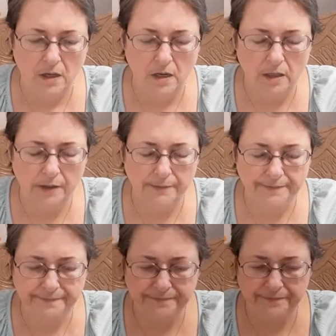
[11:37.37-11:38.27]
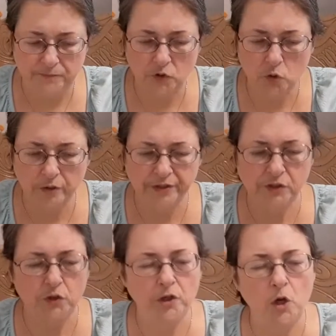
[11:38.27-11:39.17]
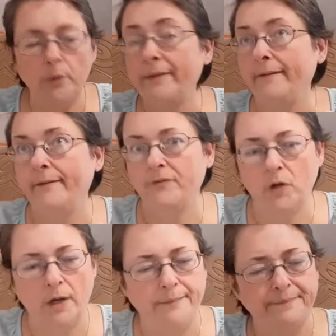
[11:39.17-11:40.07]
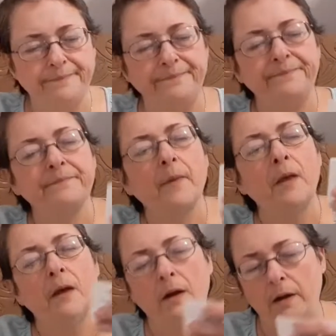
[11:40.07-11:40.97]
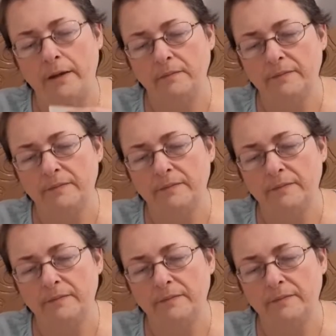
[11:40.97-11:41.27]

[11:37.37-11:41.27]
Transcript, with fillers: um, recording studio. And I forgot. All right.